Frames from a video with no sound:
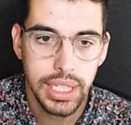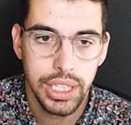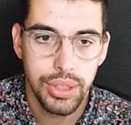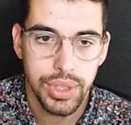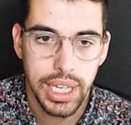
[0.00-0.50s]

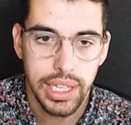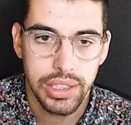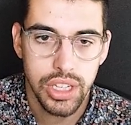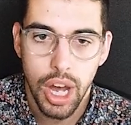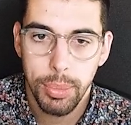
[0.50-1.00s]
you
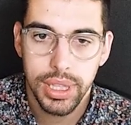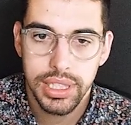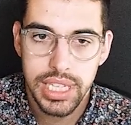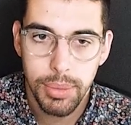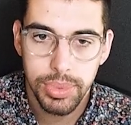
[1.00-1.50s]
can copy the
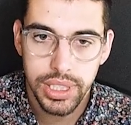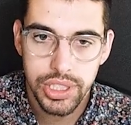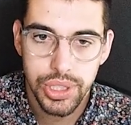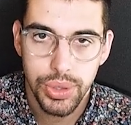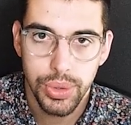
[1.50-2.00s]
template
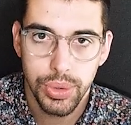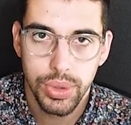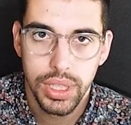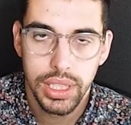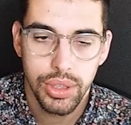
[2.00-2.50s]
to
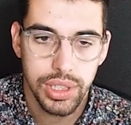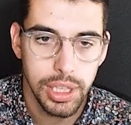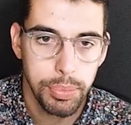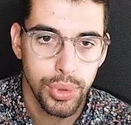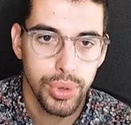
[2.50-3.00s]
your
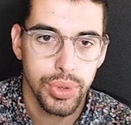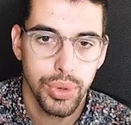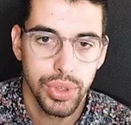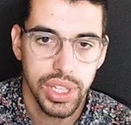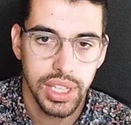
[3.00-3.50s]
clipboard, or you can